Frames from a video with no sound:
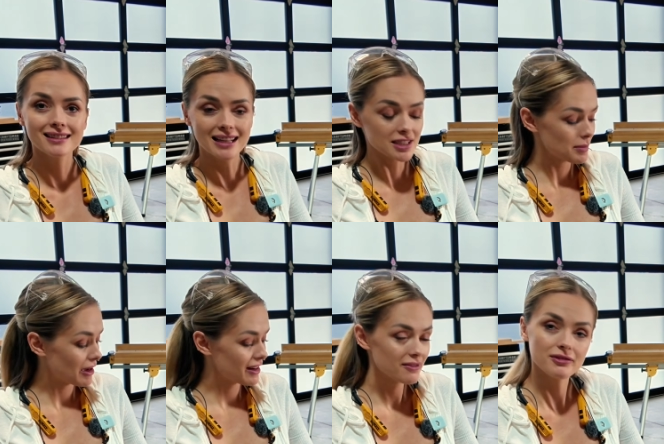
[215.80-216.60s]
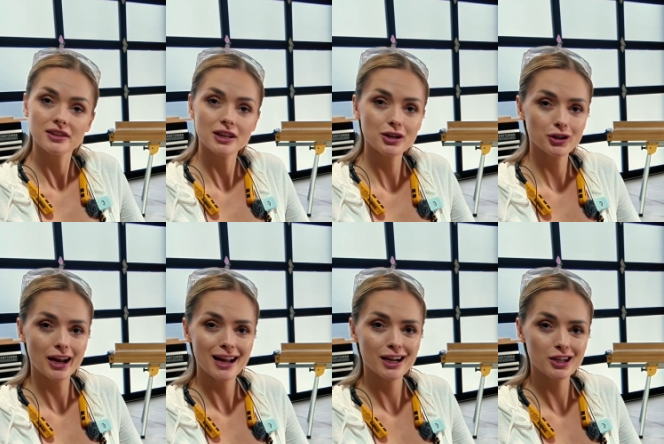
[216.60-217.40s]
That's about it for the
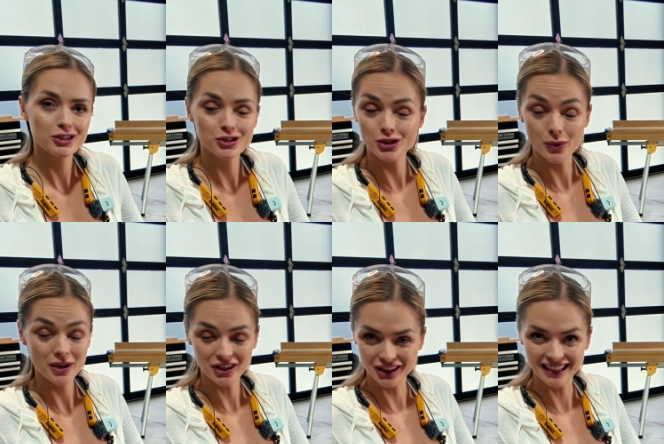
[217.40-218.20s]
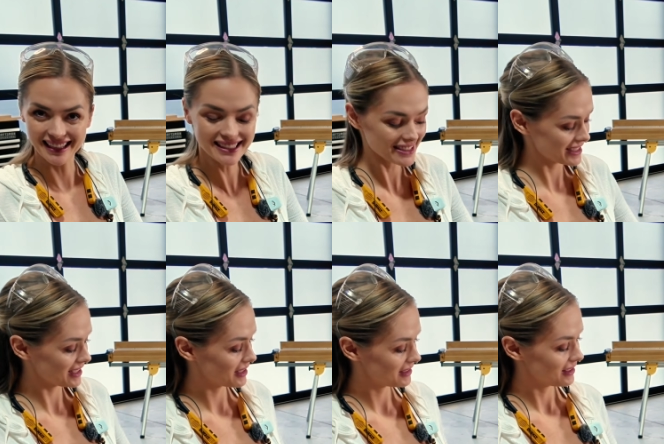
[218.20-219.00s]
Kreg joiner kit.